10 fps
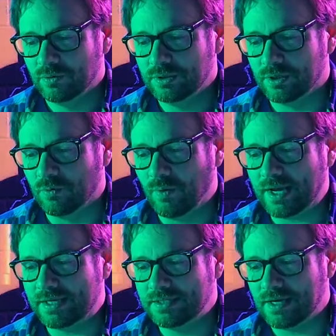you know,
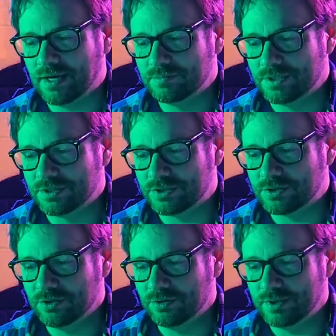wacky times
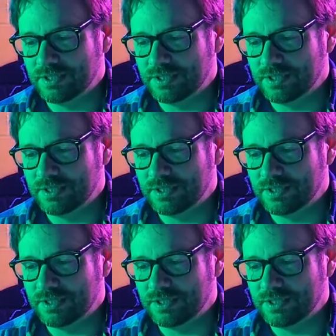ensue.